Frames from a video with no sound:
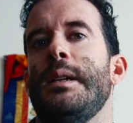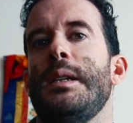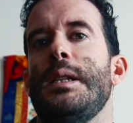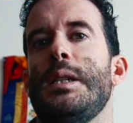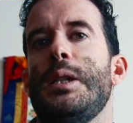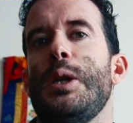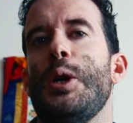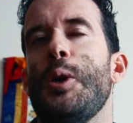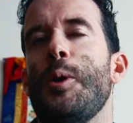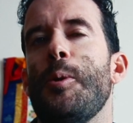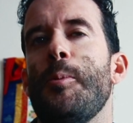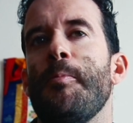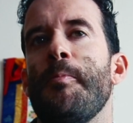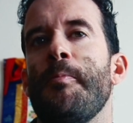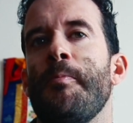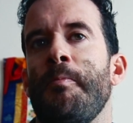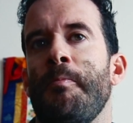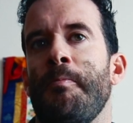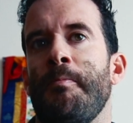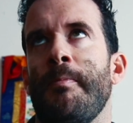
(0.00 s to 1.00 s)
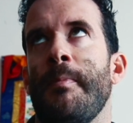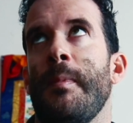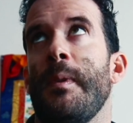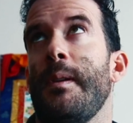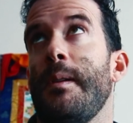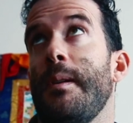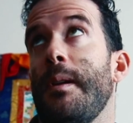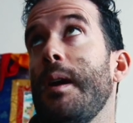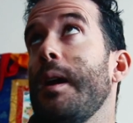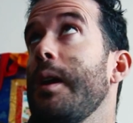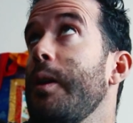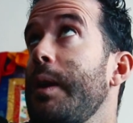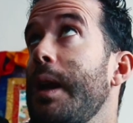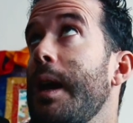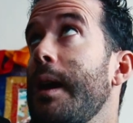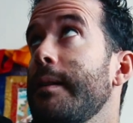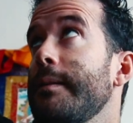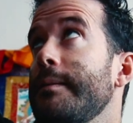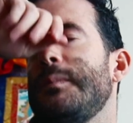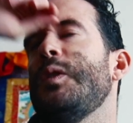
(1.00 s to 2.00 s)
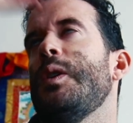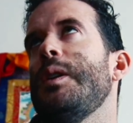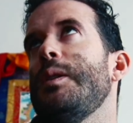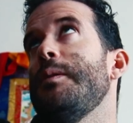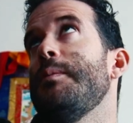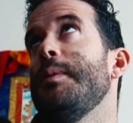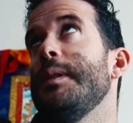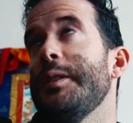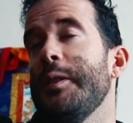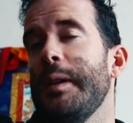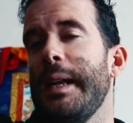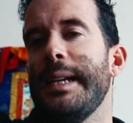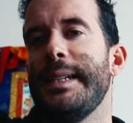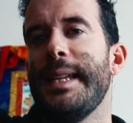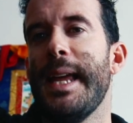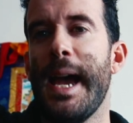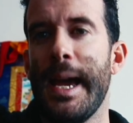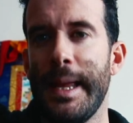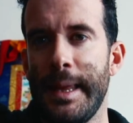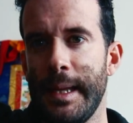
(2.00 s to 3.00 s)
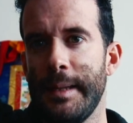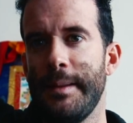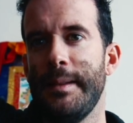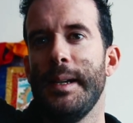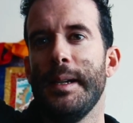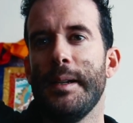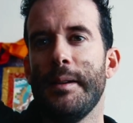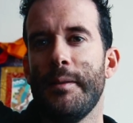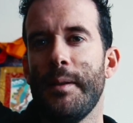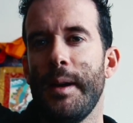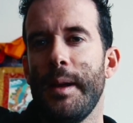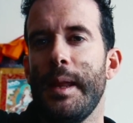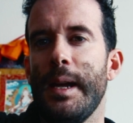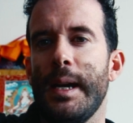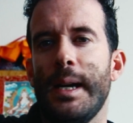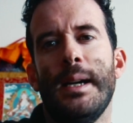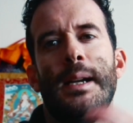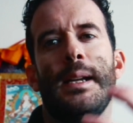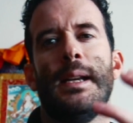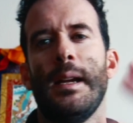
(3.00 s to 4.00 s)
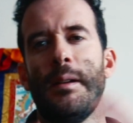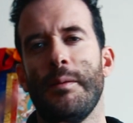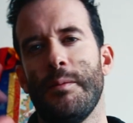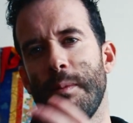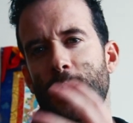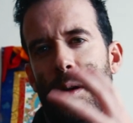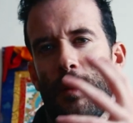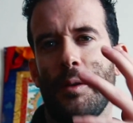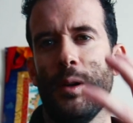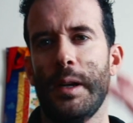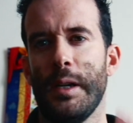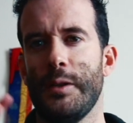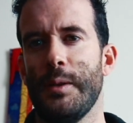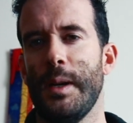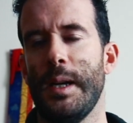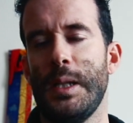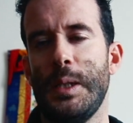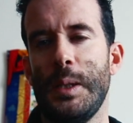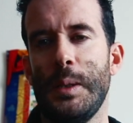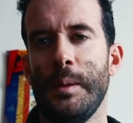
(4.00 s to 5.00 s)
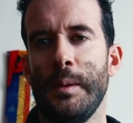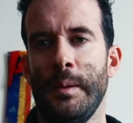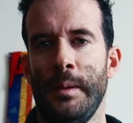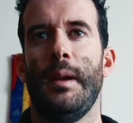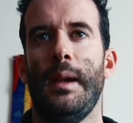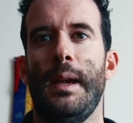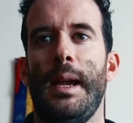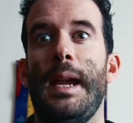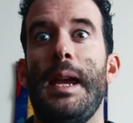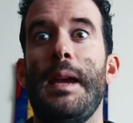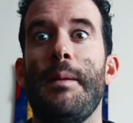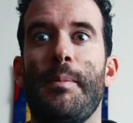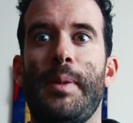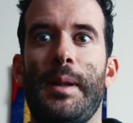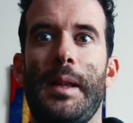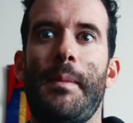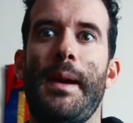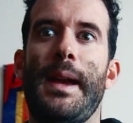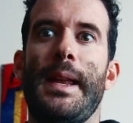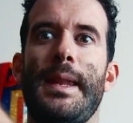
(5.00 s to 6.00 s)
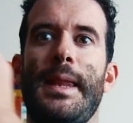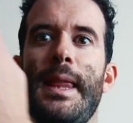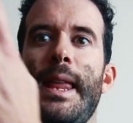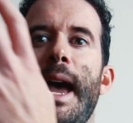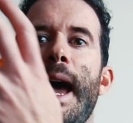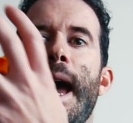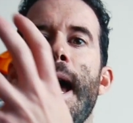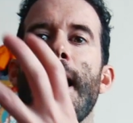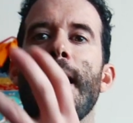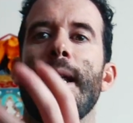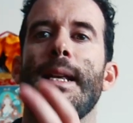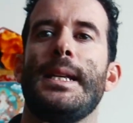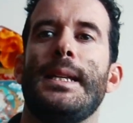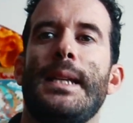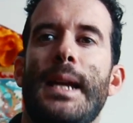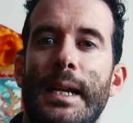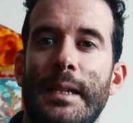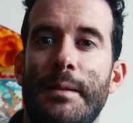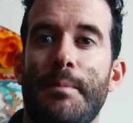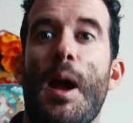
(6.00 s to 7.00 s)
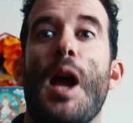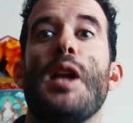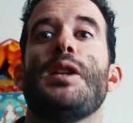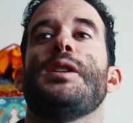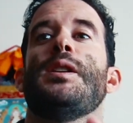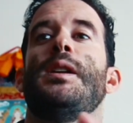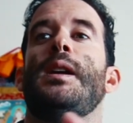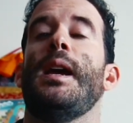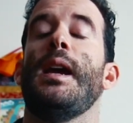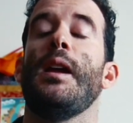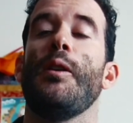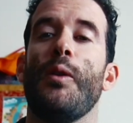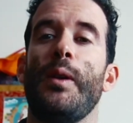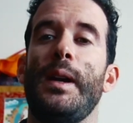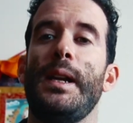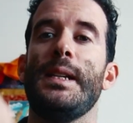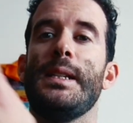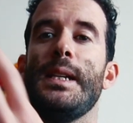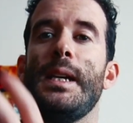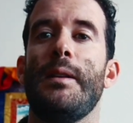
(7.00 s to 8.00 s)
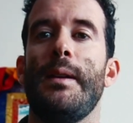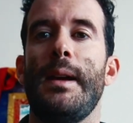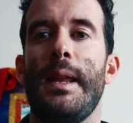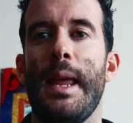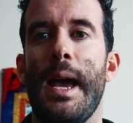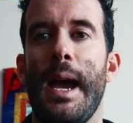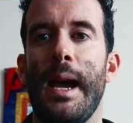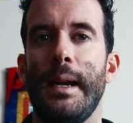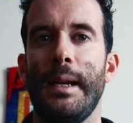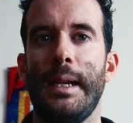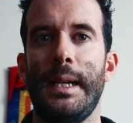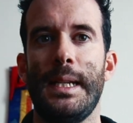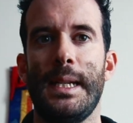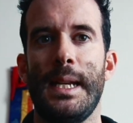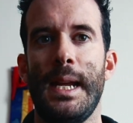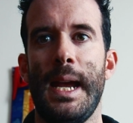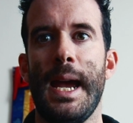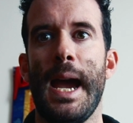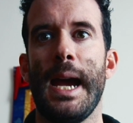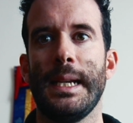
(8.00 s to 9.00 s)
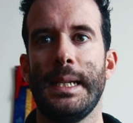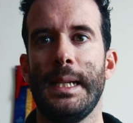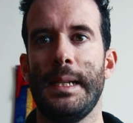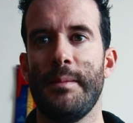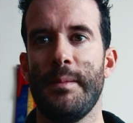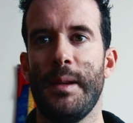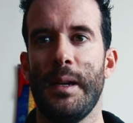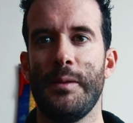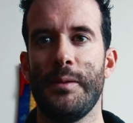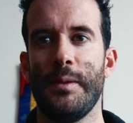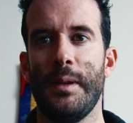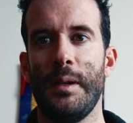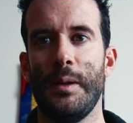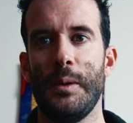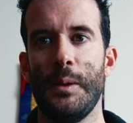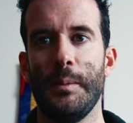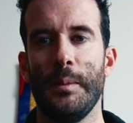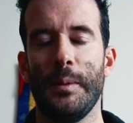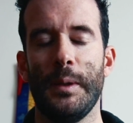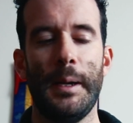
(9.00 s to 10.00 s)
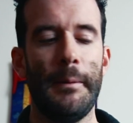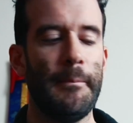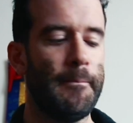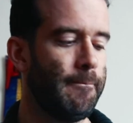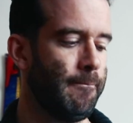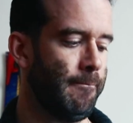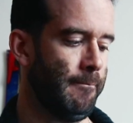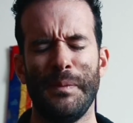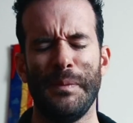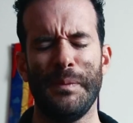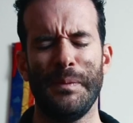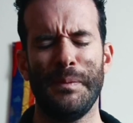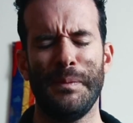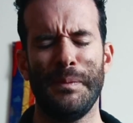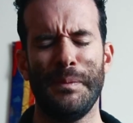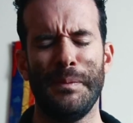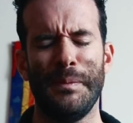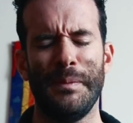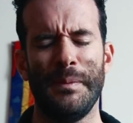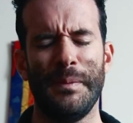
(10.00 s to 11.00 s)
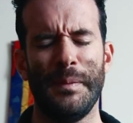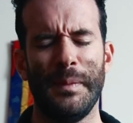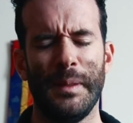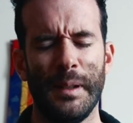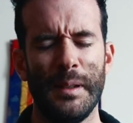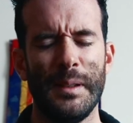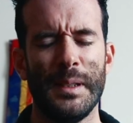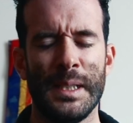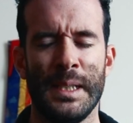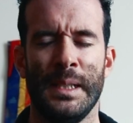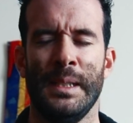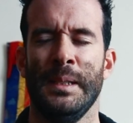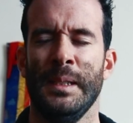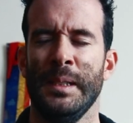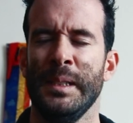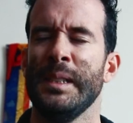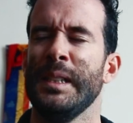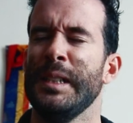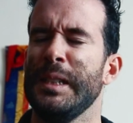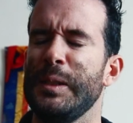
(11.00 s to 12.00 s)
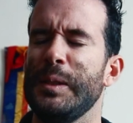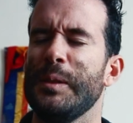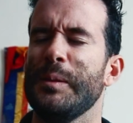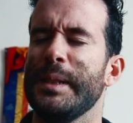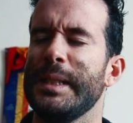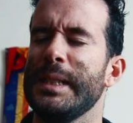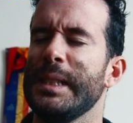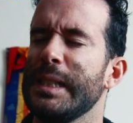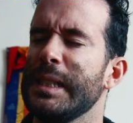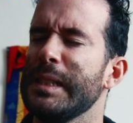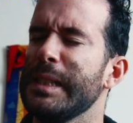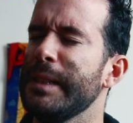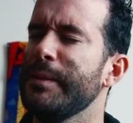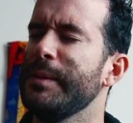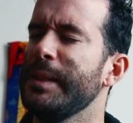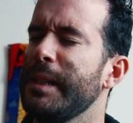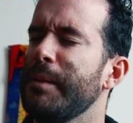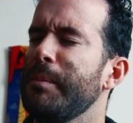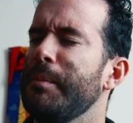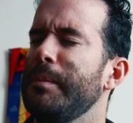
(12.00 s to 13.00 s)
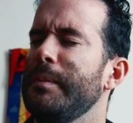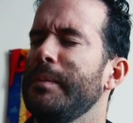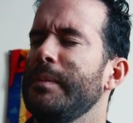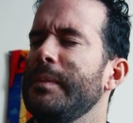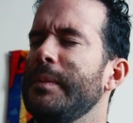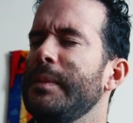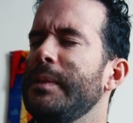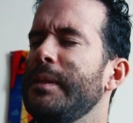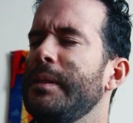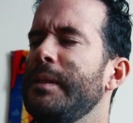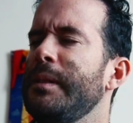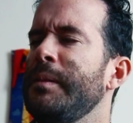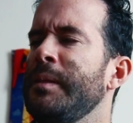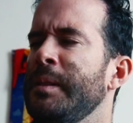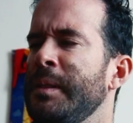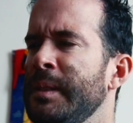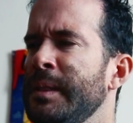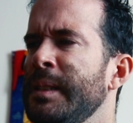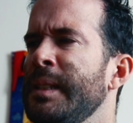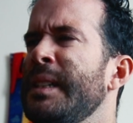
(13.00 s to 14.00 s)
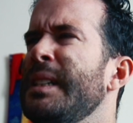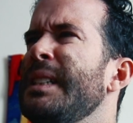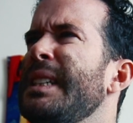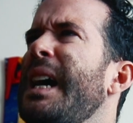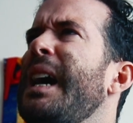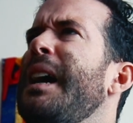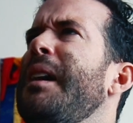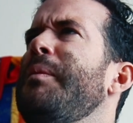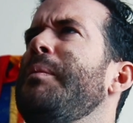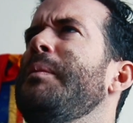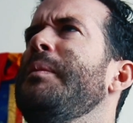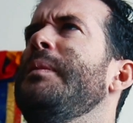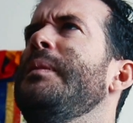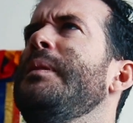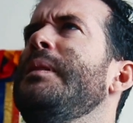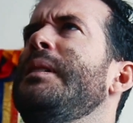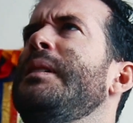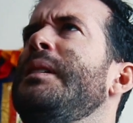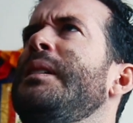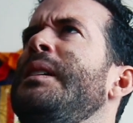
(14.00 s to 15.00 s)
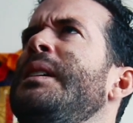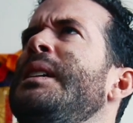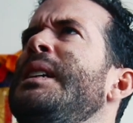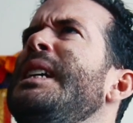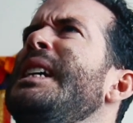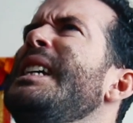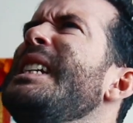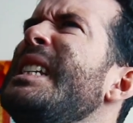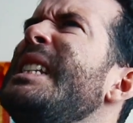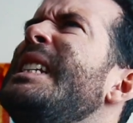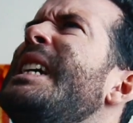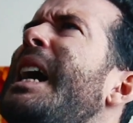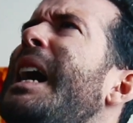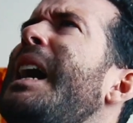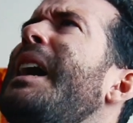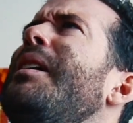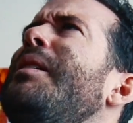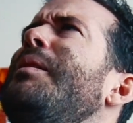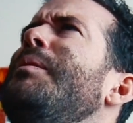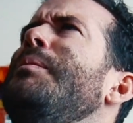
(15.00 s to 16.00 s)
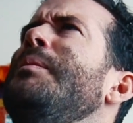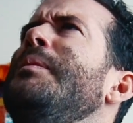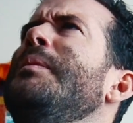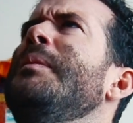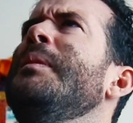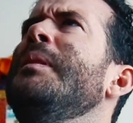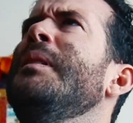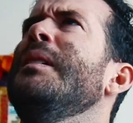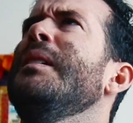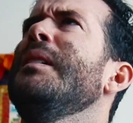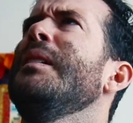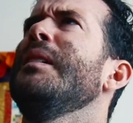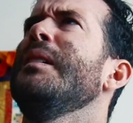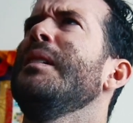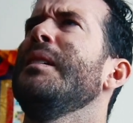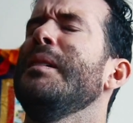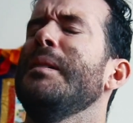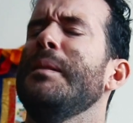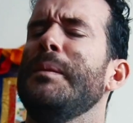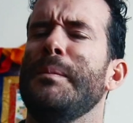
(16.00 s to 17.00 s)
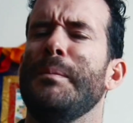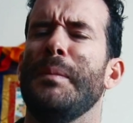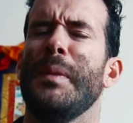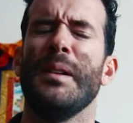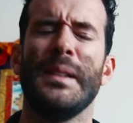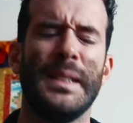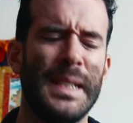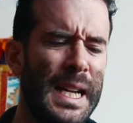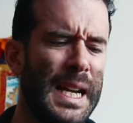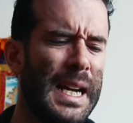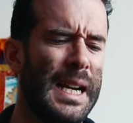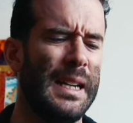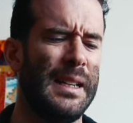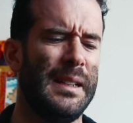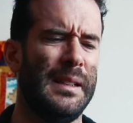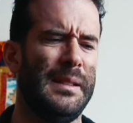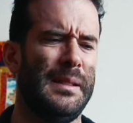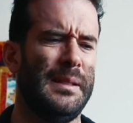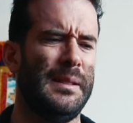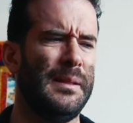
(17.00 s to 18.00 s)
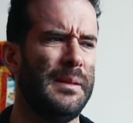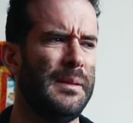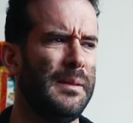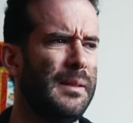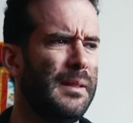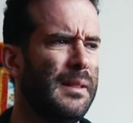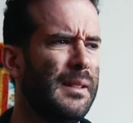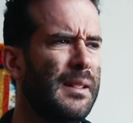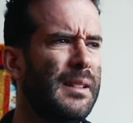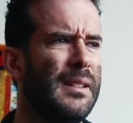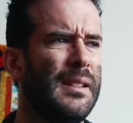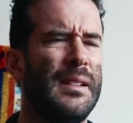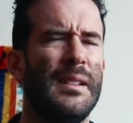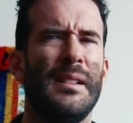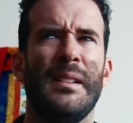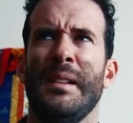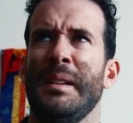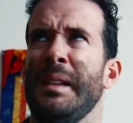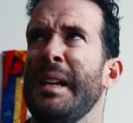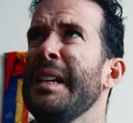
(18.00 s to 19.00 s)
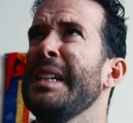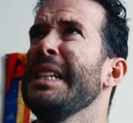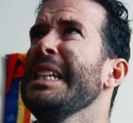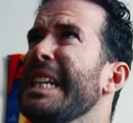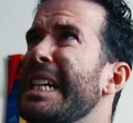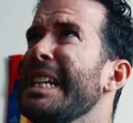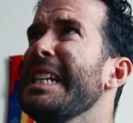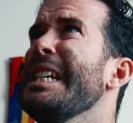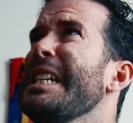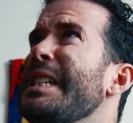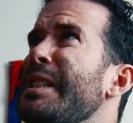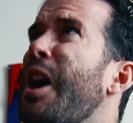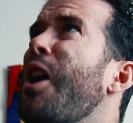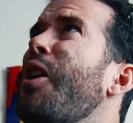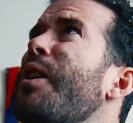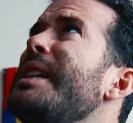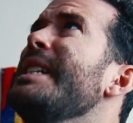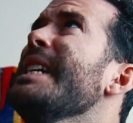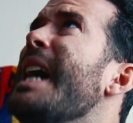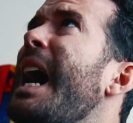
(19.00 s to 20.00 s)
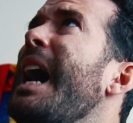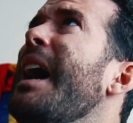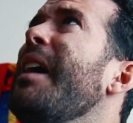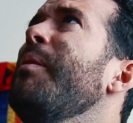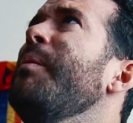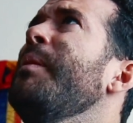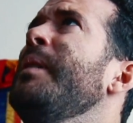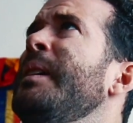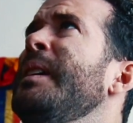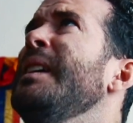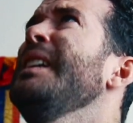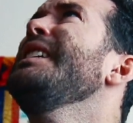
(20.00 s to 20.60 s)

So I'm gonna try to visualize that they're right there, and I'm gonna try to implement that as much as I can, or integrate that in the acting that I'm trying to do, okay? But right now they gotta do what's right for them. Cause it's their time. Their time. Up there. Down here, it's our time.